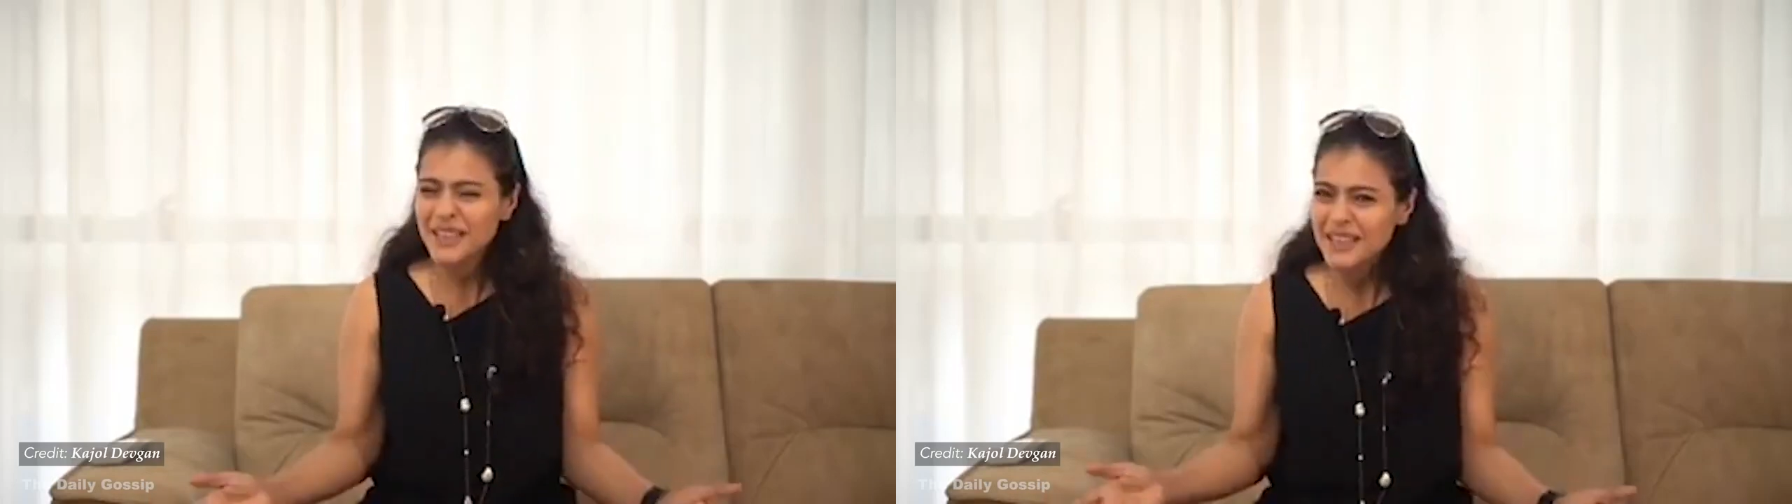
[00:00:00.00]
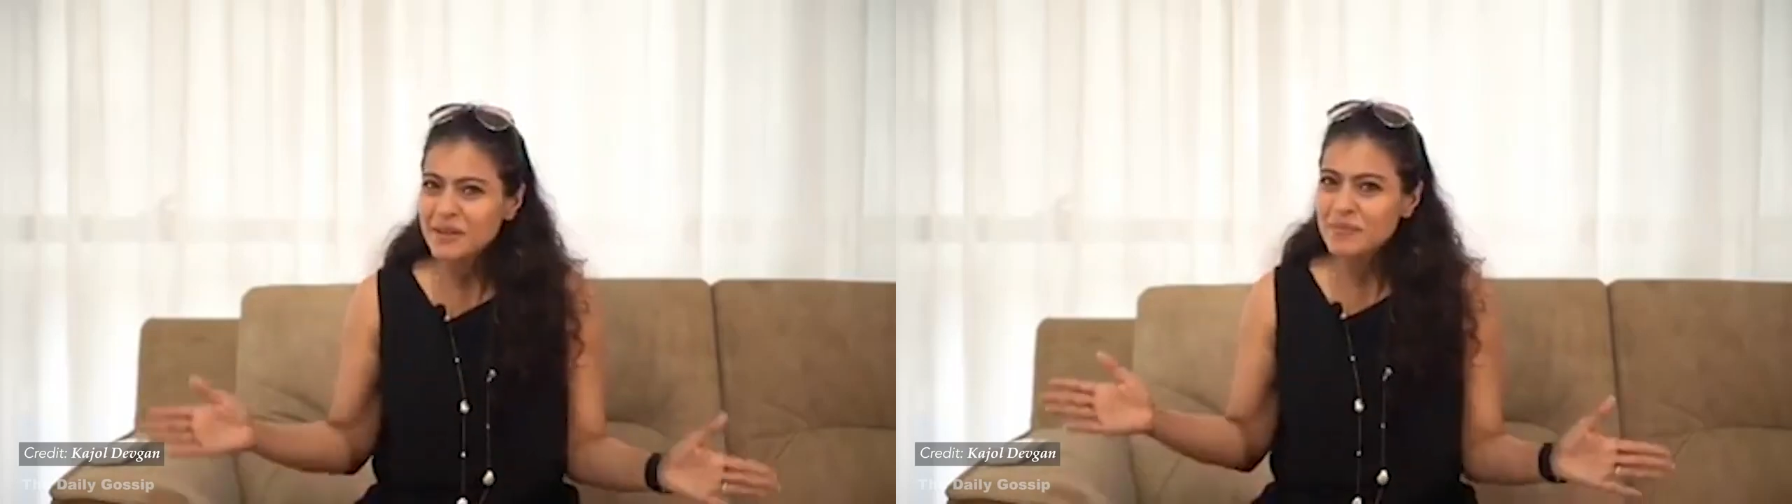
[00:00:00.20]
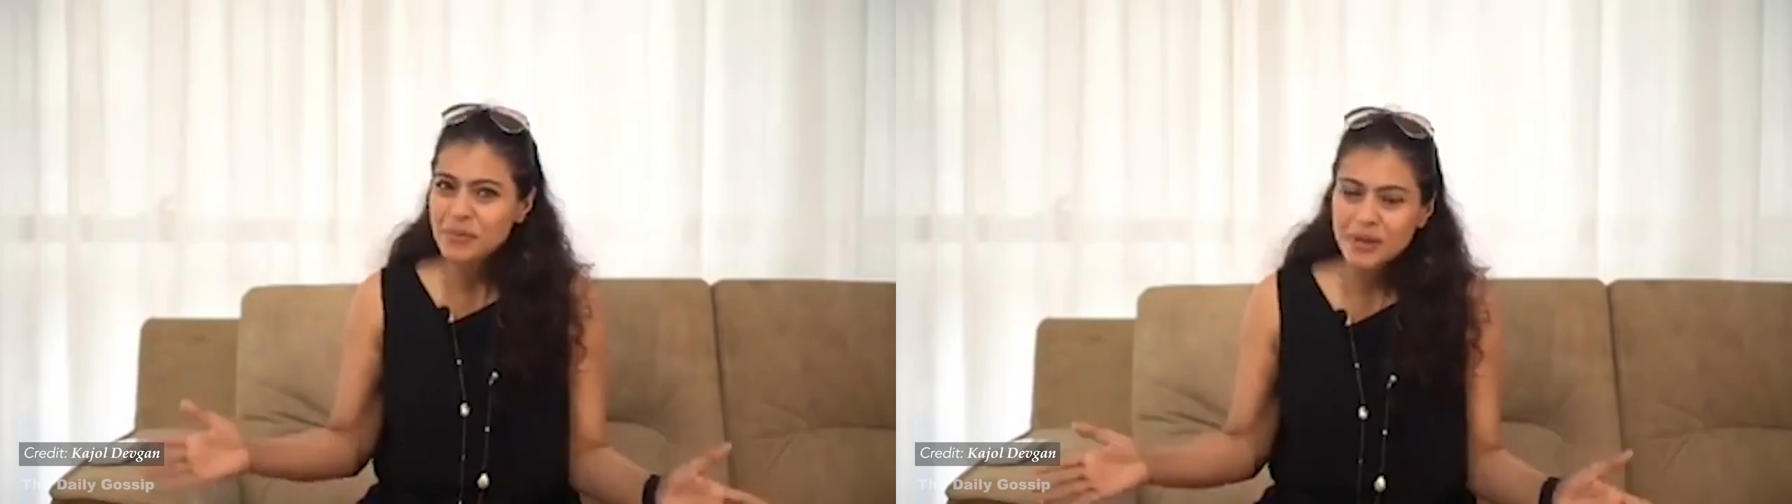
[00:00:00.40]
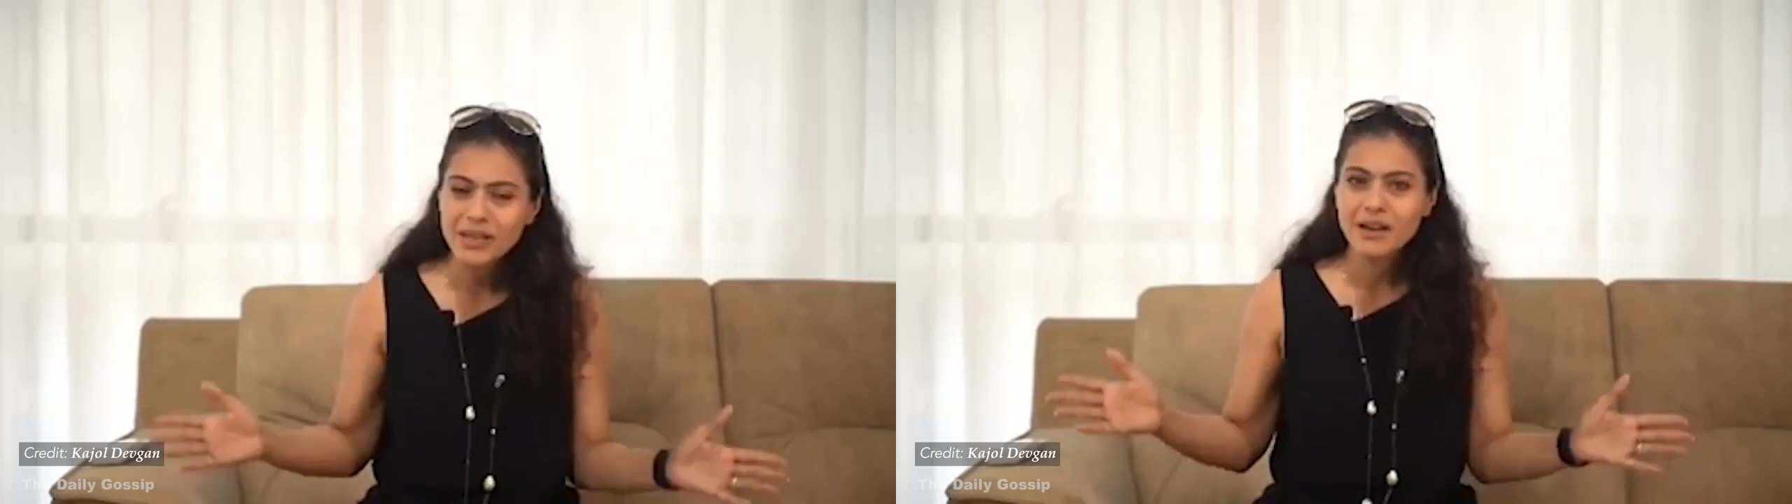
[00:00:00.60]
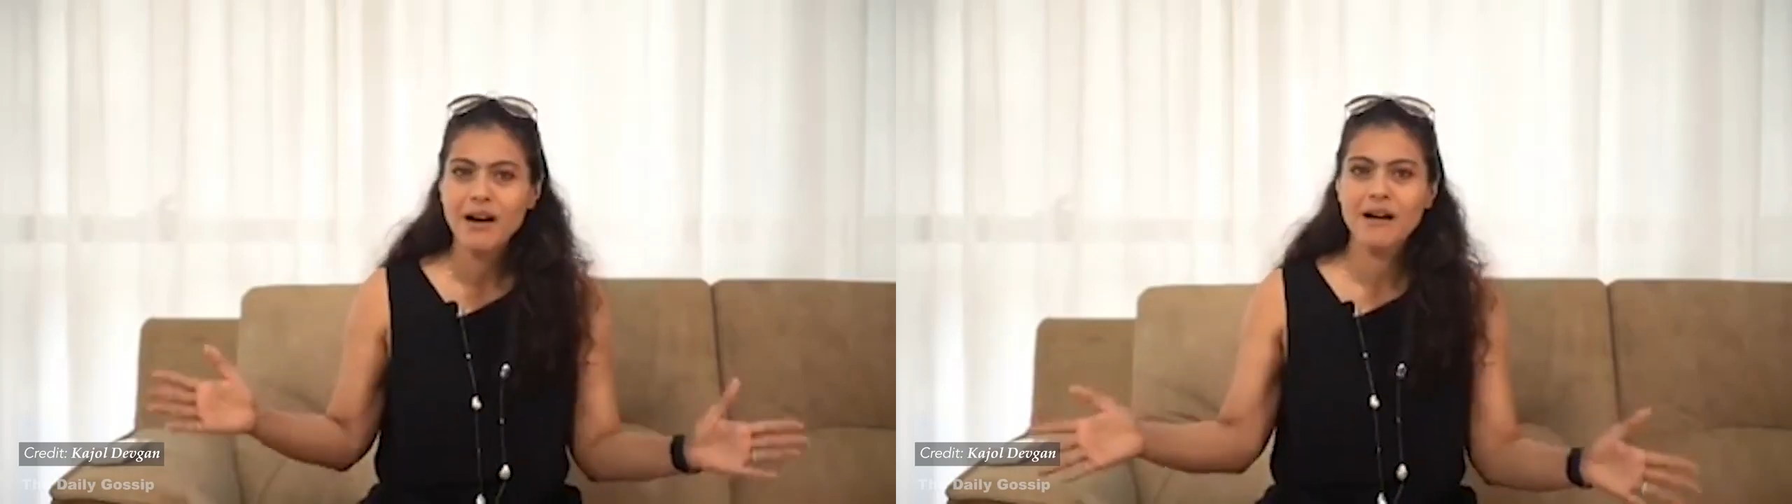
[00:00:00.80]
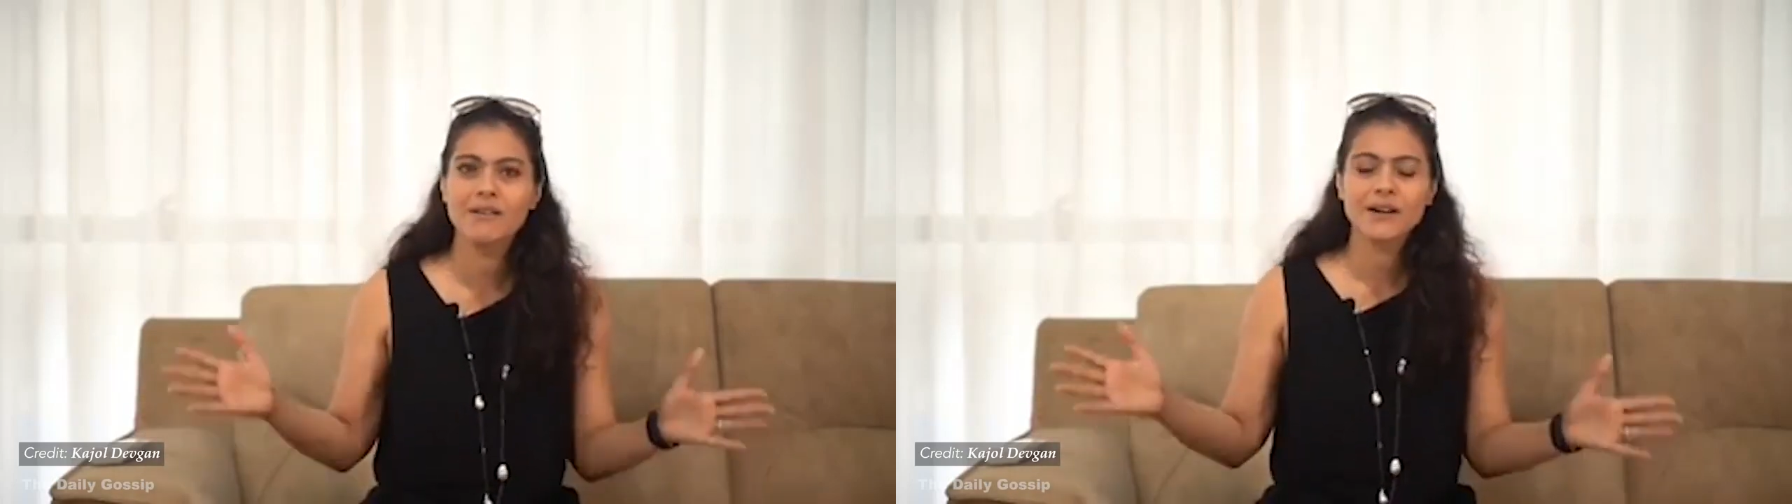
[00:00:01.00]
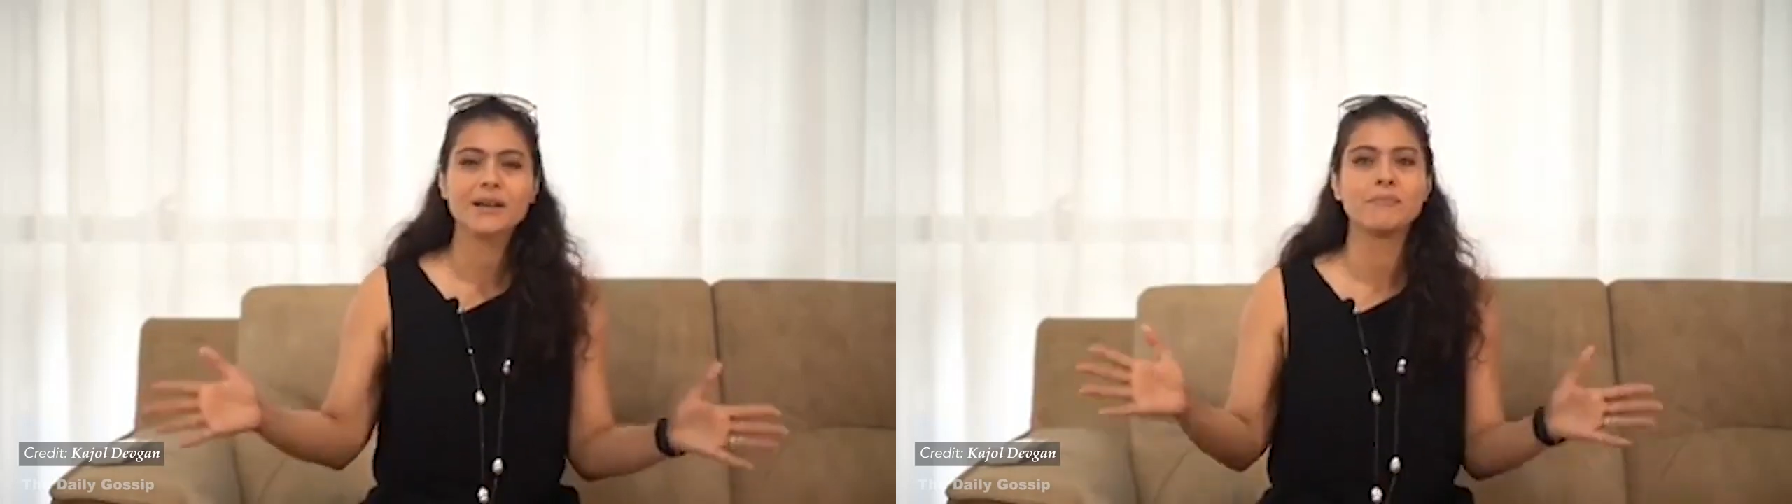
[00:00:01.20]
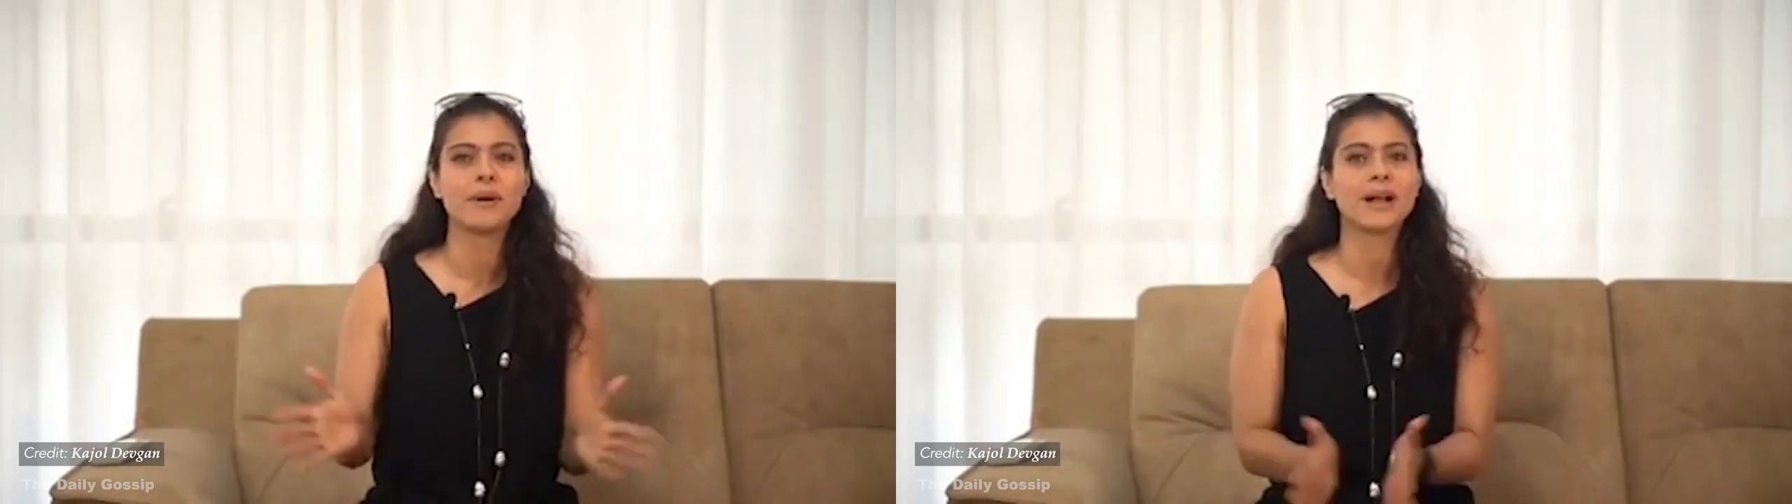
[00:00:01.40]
big, big hug right